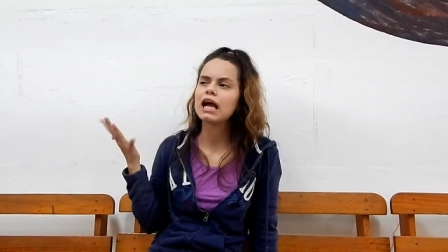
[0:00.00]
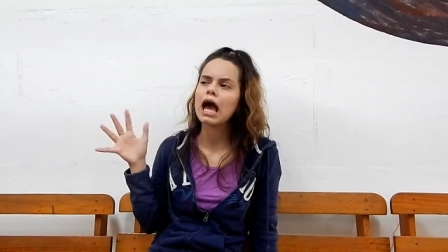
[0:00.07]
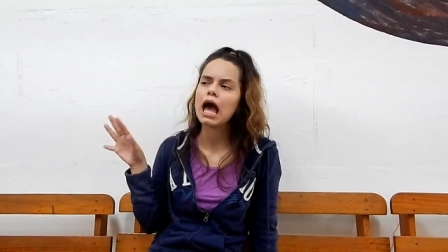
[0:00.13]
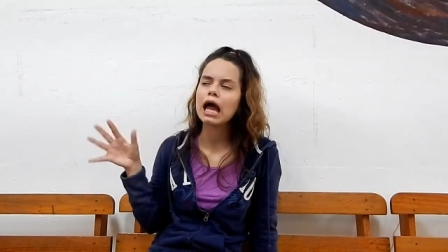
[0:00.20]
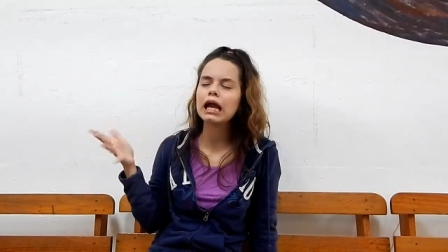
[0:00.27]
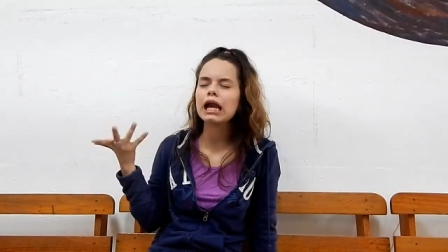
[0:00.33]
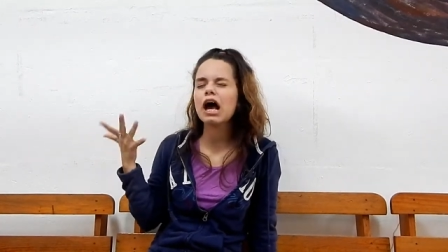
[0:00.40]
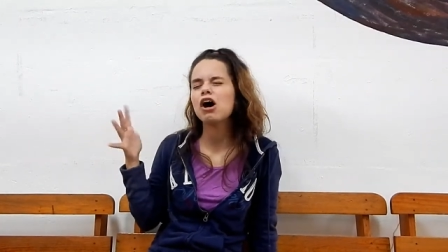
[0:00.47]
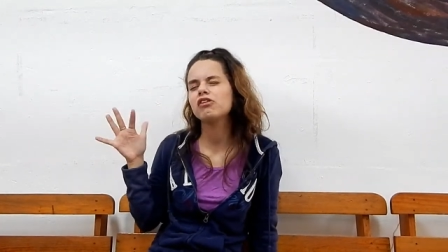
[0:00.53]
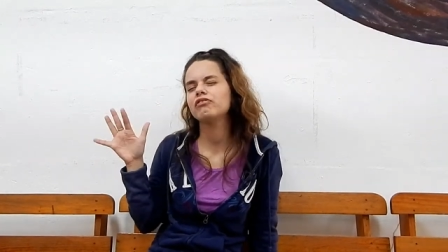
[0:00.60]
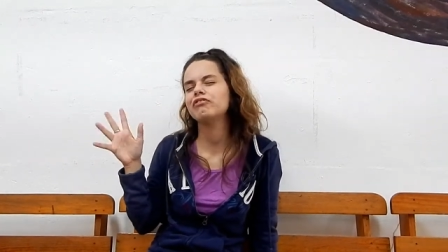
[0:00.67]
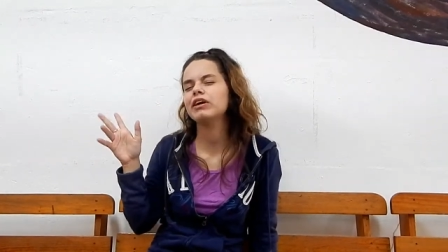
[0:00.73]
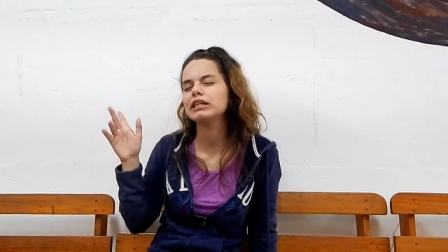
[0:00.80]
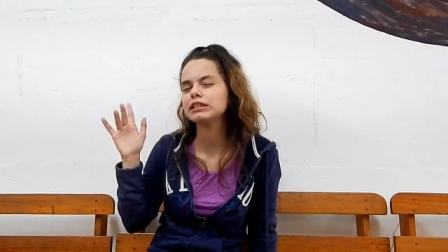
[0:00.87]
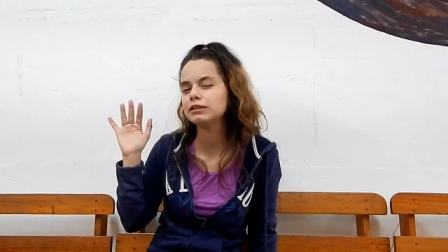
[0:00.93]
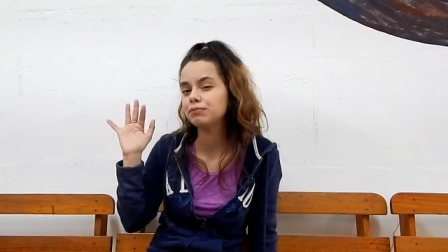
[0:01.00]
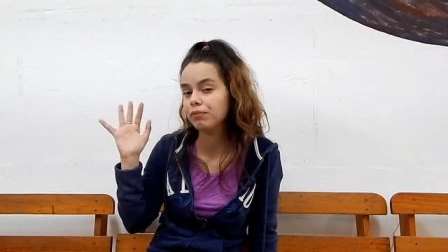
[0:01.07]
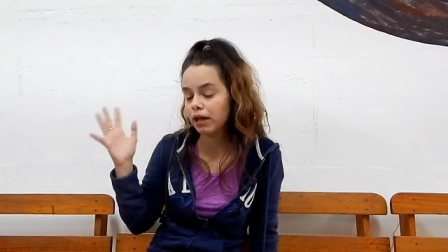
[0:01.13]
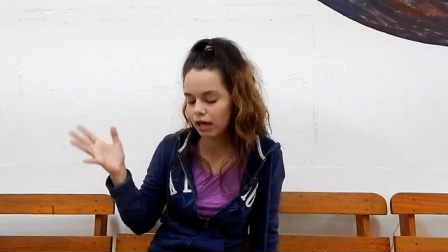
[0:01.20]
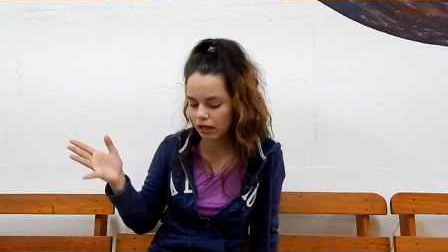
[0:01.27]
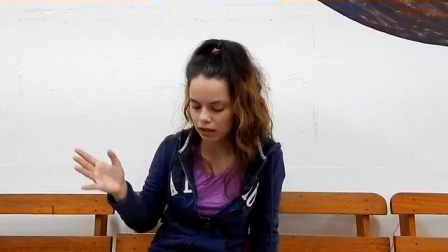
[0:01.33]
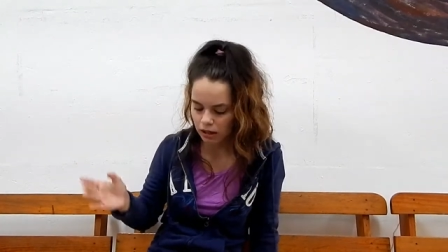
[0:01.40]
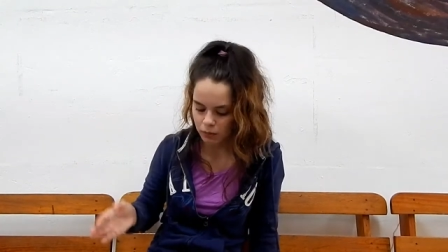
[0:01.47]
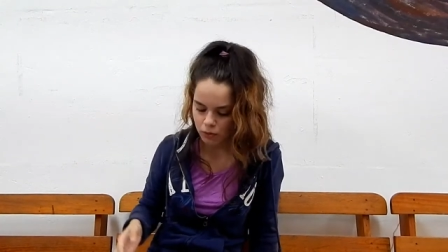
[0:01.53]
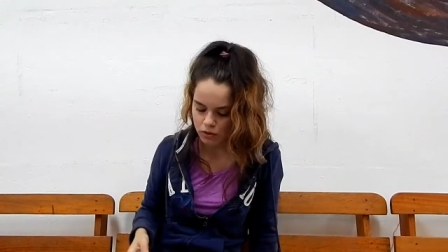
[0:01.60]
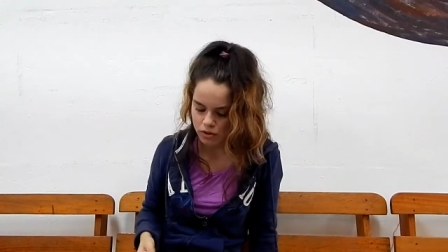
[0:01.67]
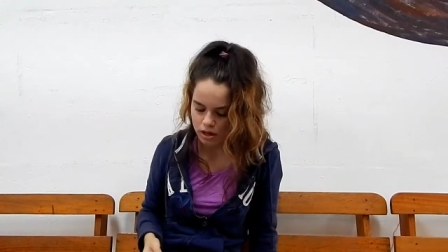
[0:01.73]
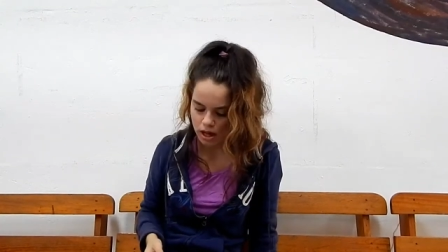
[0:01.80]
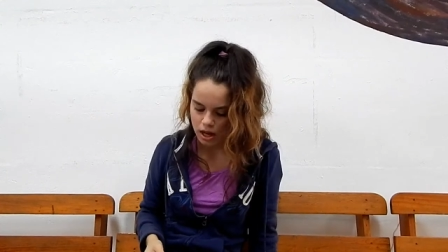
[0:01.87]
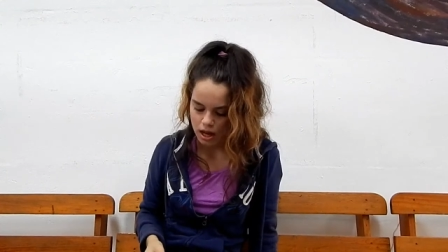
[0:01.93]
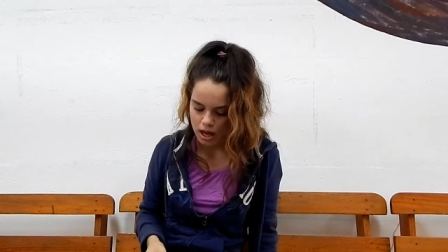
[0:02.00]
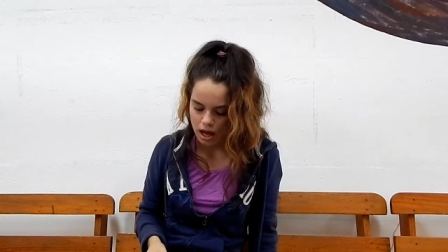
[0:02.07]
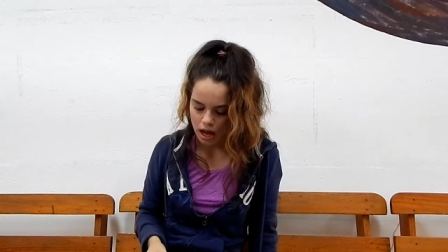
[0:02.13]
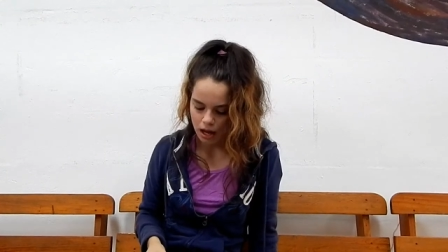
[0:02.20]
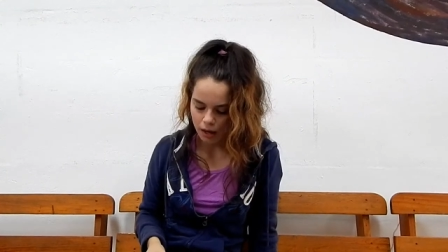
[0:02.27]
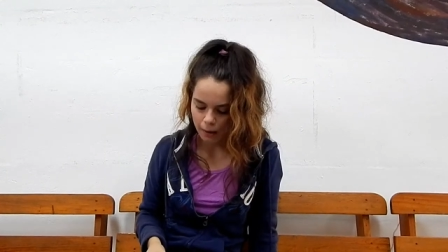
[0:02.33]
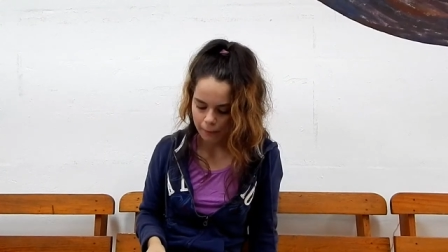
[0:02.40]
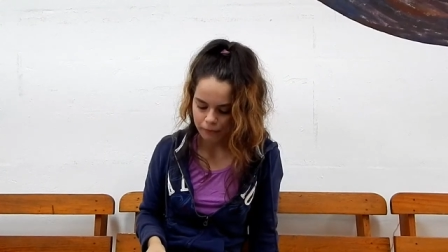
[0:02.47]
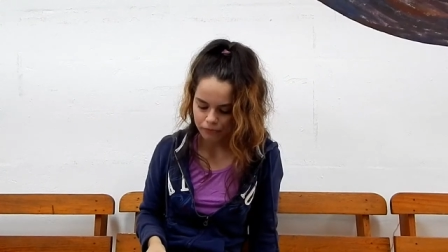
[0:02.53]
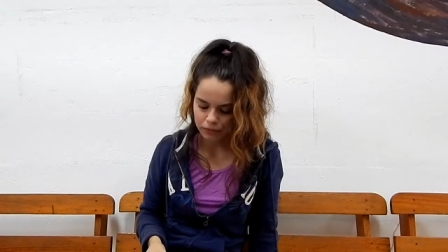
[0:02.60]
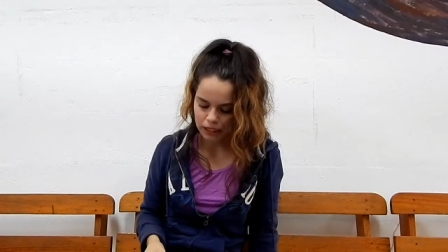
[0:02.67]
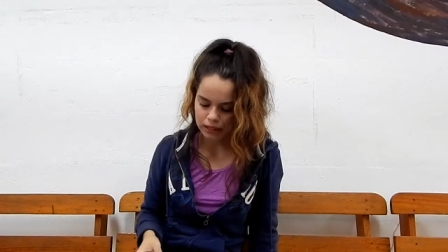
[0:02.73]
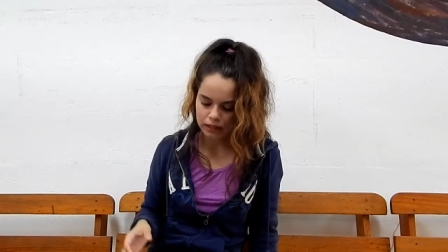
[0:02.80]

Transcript: kind of explained in the book um,